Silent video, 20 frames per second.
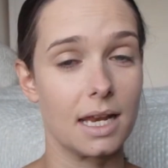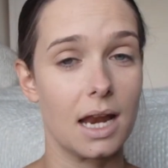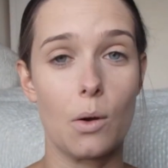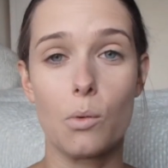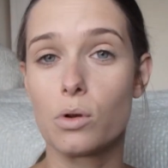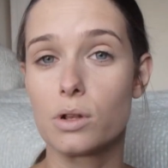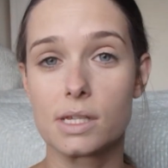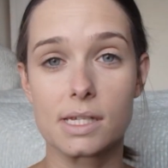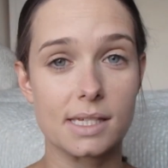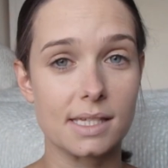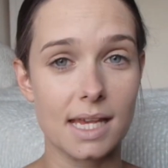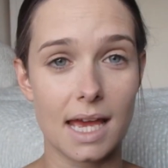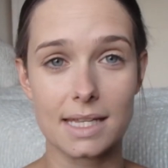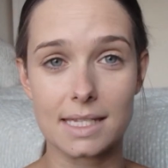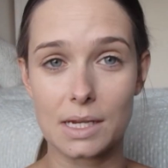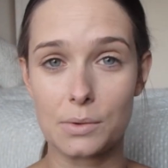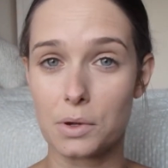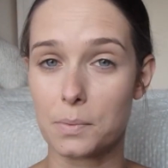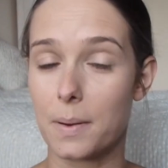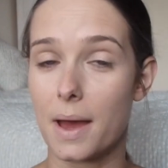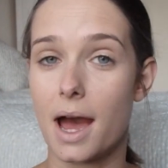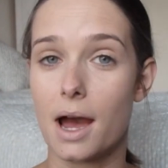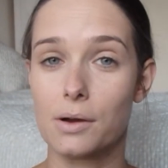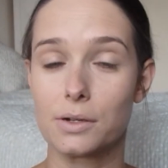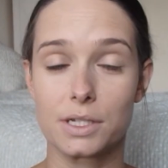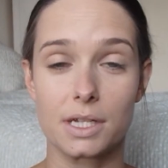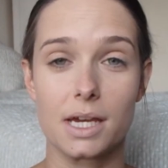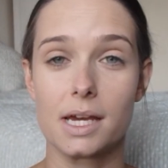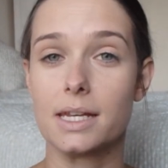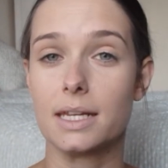and I wouldn't set it with
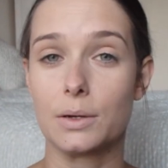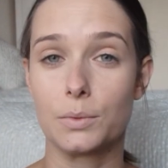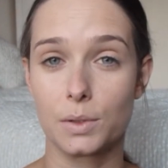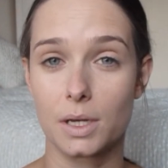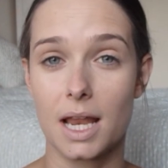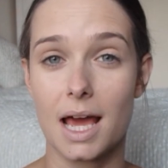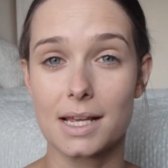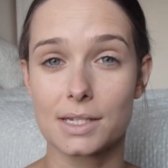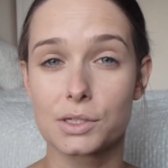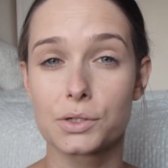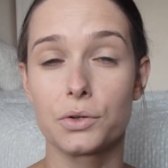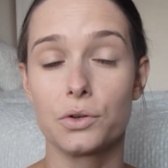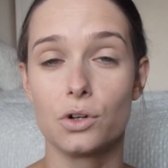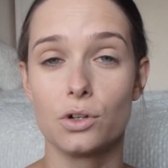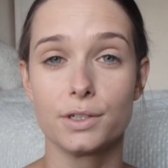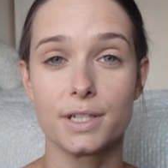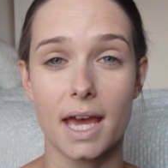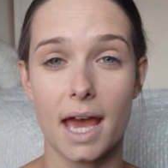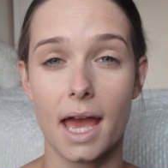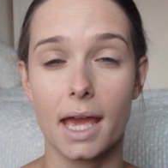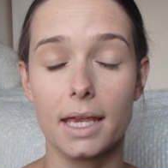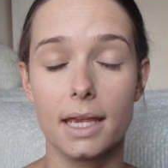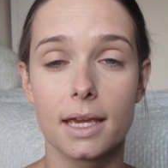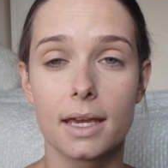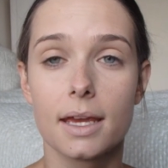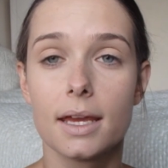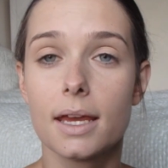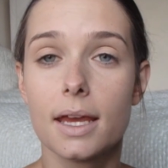powder and it would last all day.